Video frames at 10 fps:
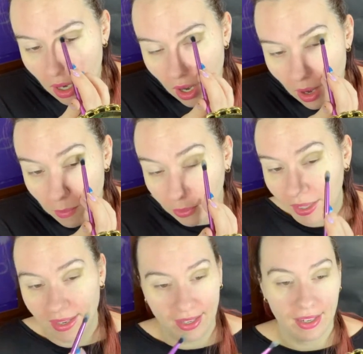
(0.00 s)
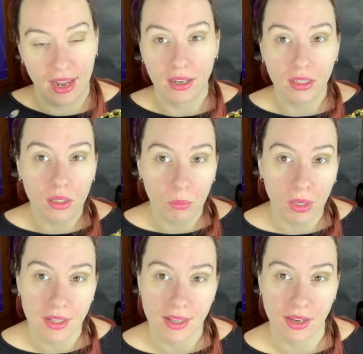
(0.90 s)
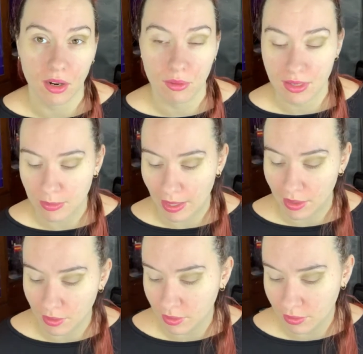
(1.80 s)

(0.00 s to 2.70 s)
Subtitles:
and blending it out a little bit as I go as well.